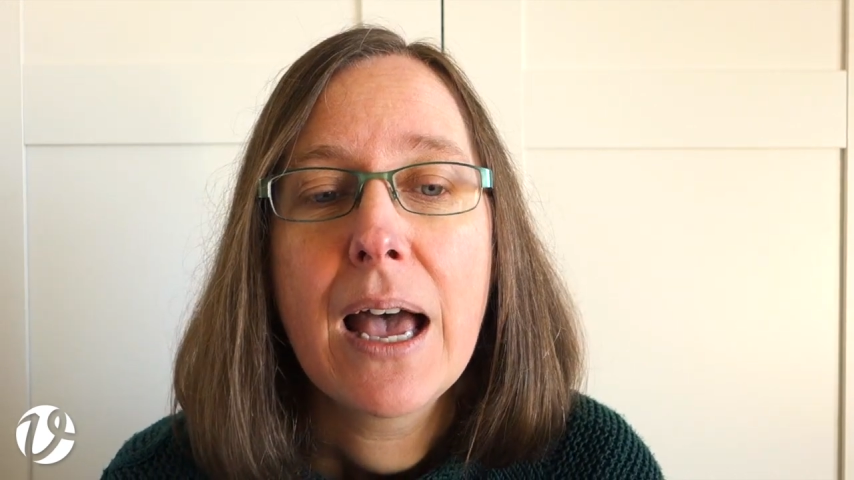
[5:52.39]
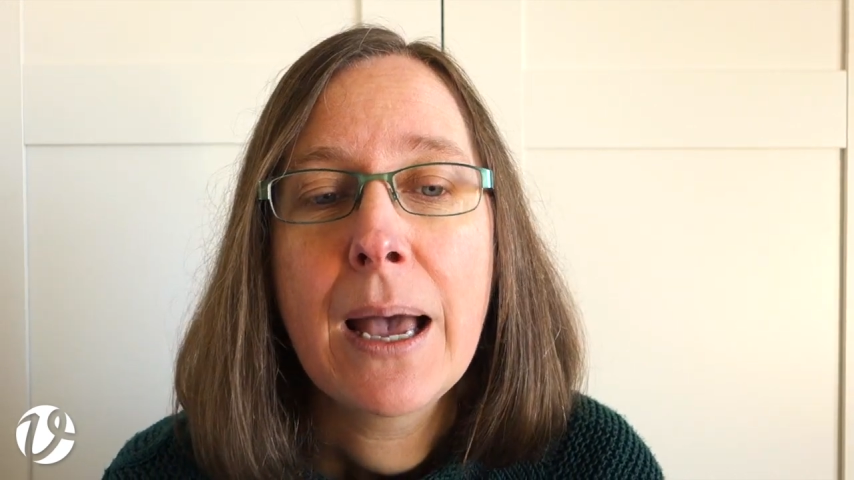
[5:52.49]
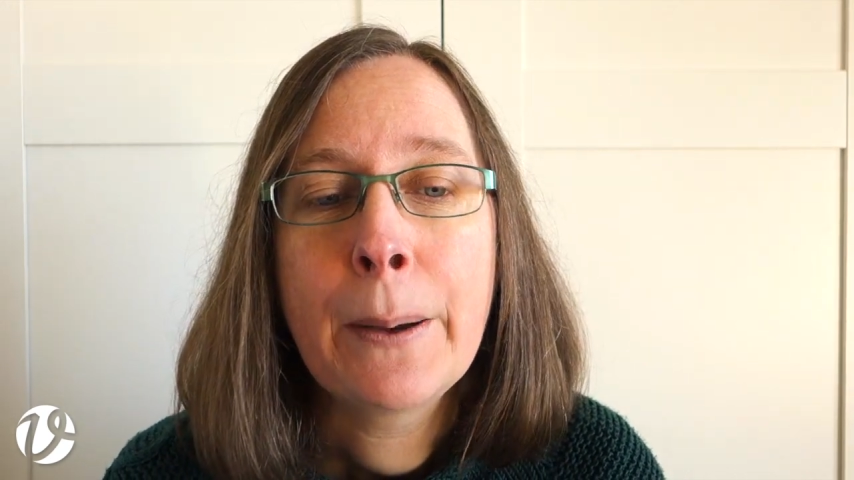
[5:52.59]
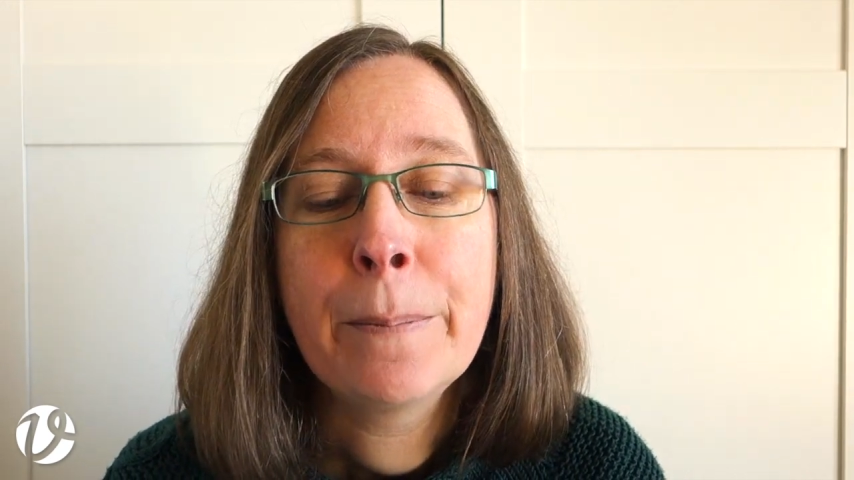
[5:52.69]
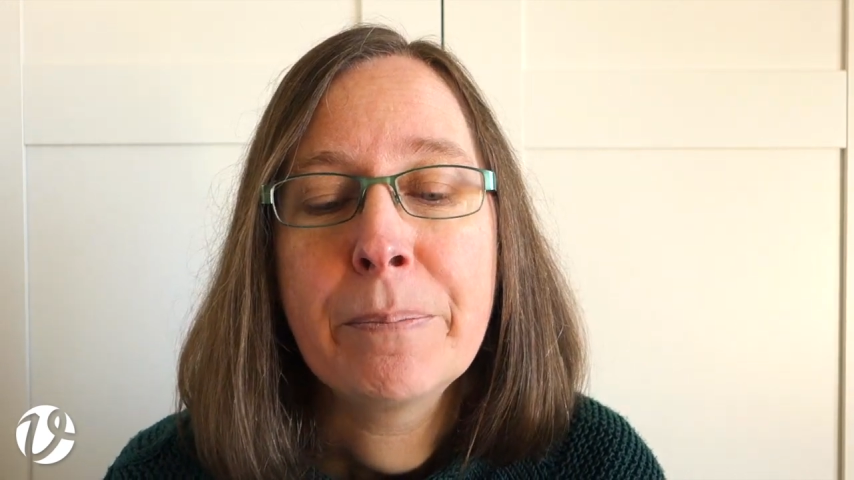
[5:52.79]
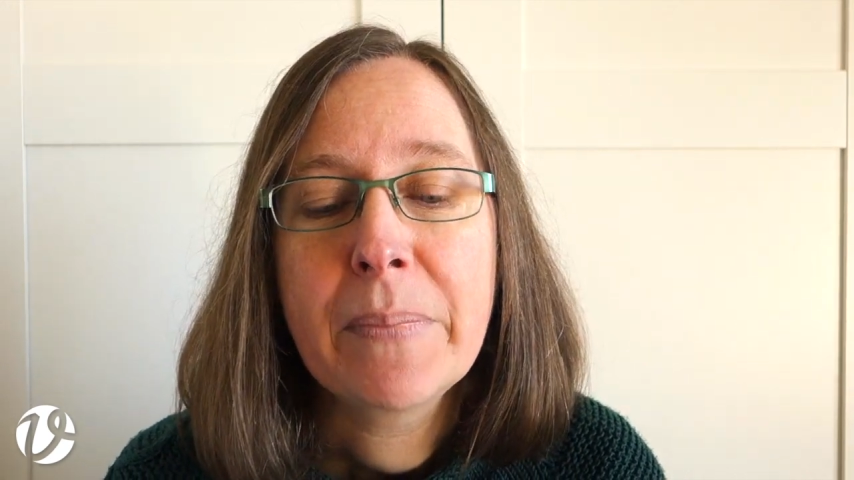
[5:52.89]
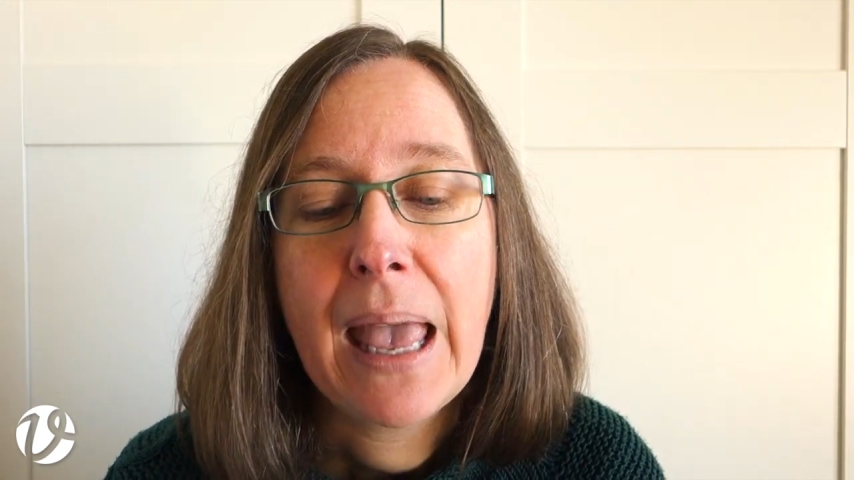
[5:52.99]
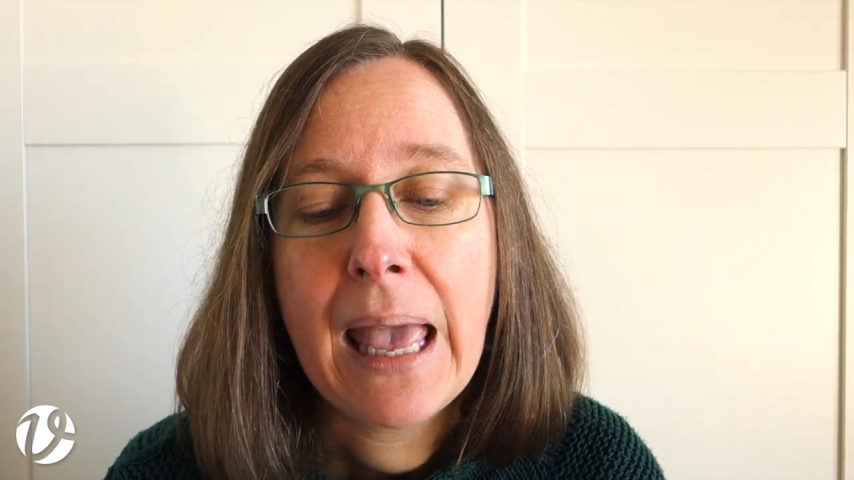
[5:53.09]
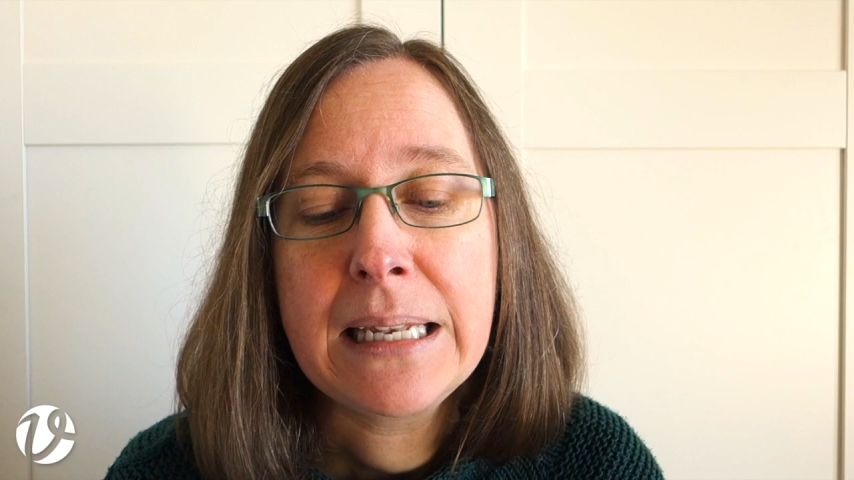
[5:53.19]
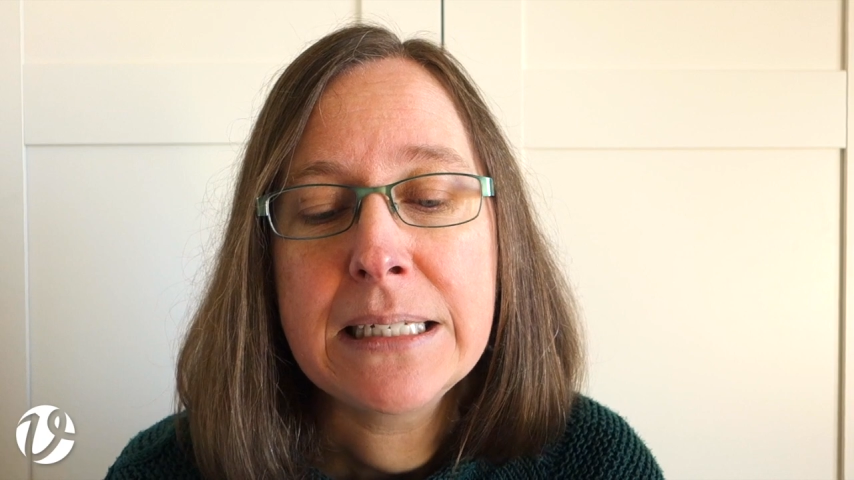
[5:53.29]

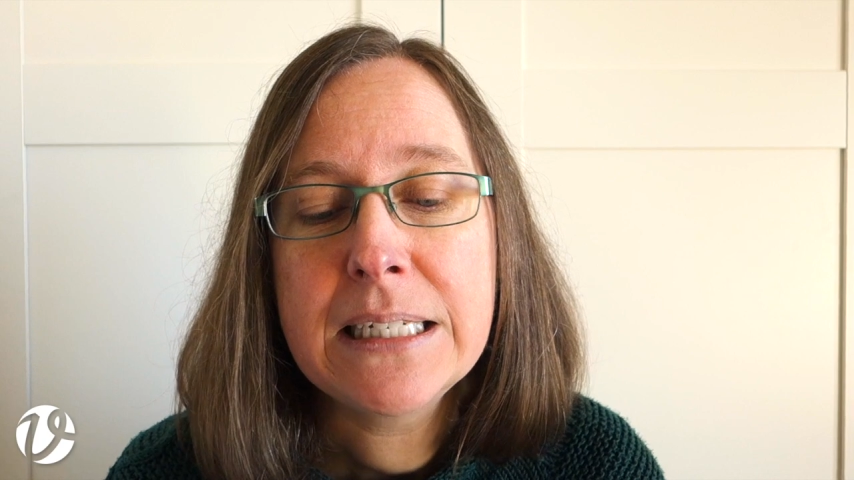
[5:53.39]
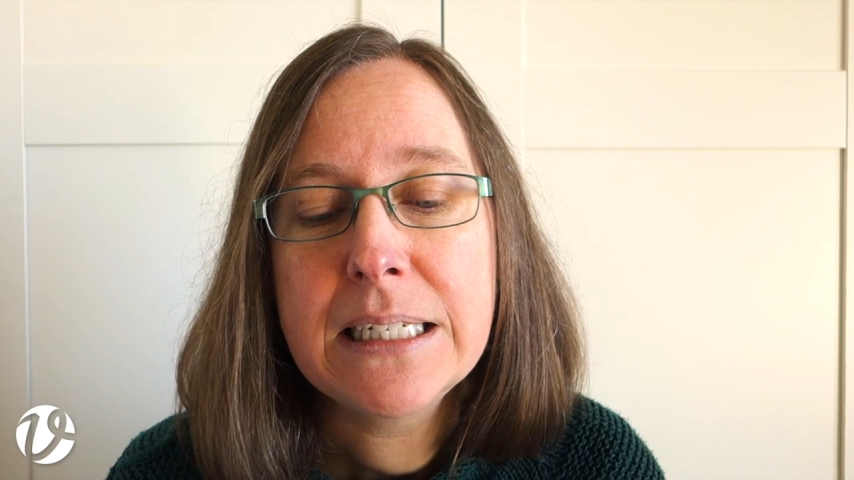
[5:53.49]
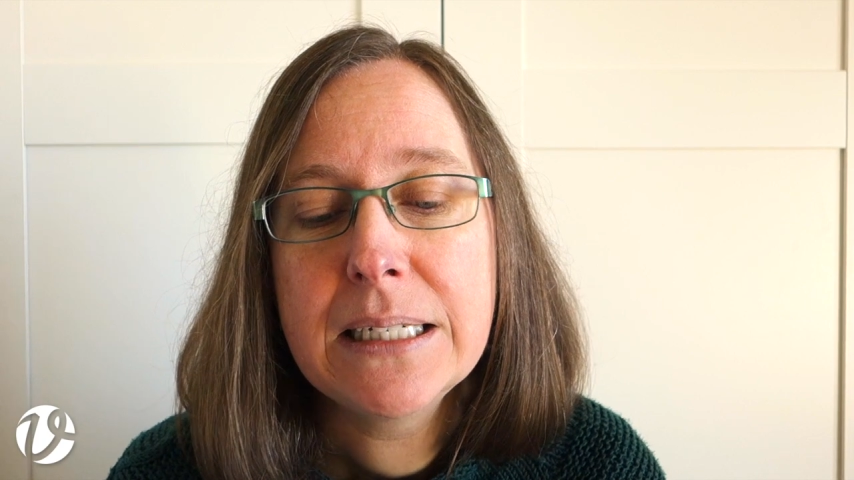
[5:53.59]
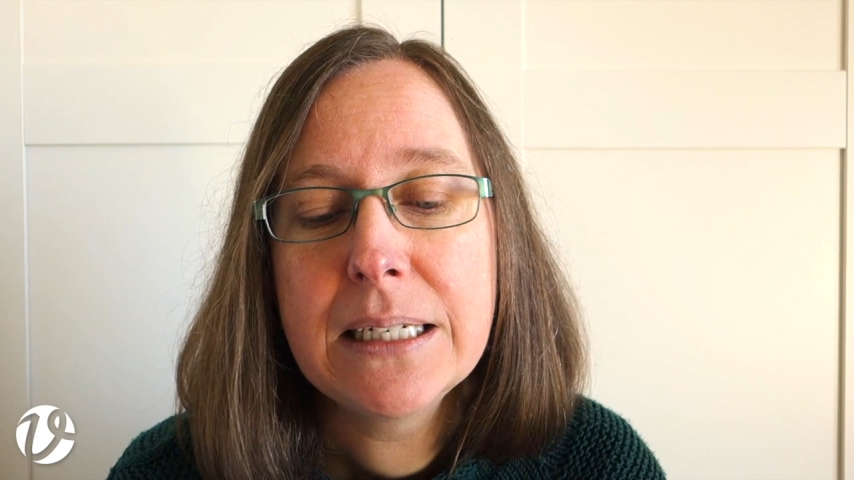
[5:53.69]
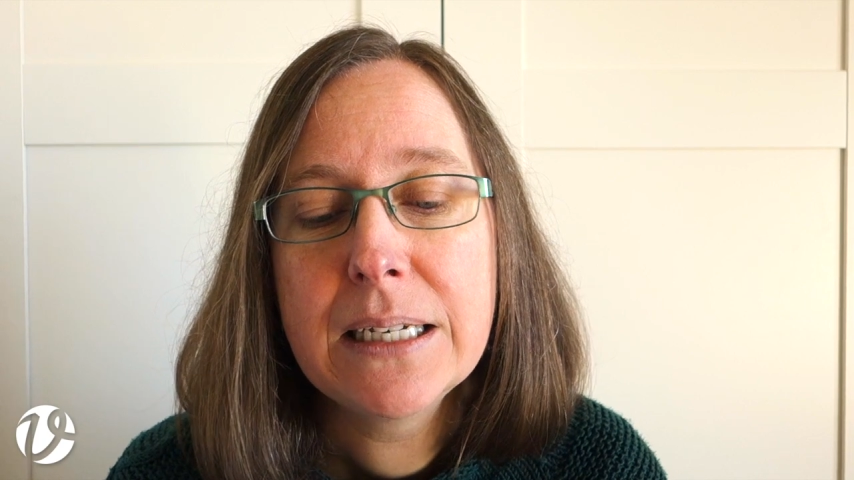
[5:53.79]
And